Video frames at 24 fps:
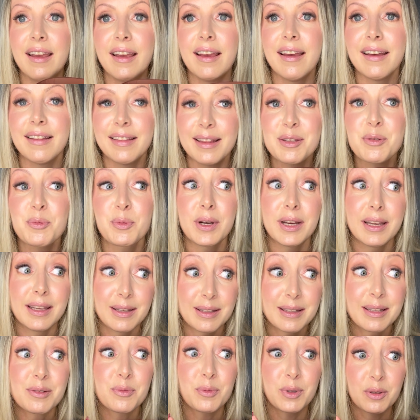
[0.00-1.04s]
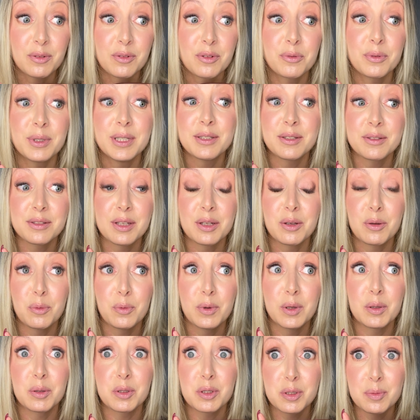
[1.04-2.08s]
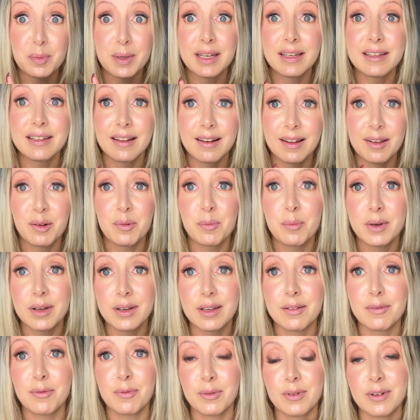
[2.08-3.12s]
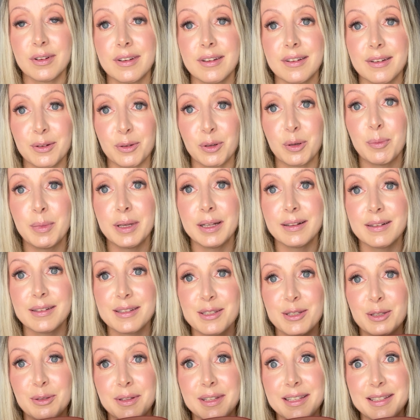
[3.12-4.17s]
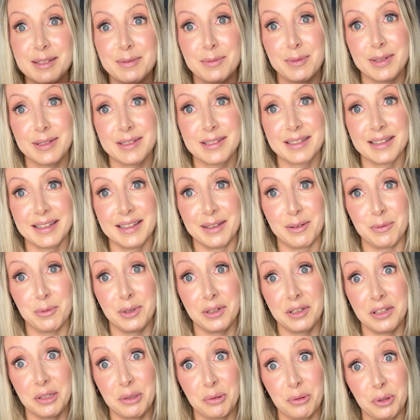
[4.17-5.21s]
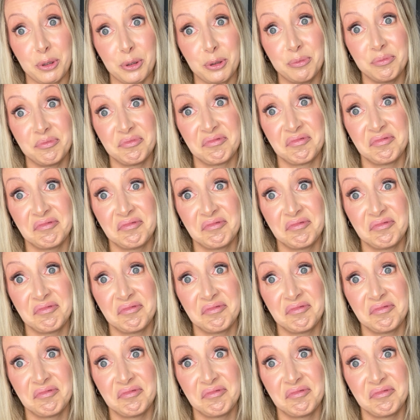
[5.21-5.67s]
uh, that's why that's one of the reasons I don't want to spend a lot of money uh, on a belt so this was like one euro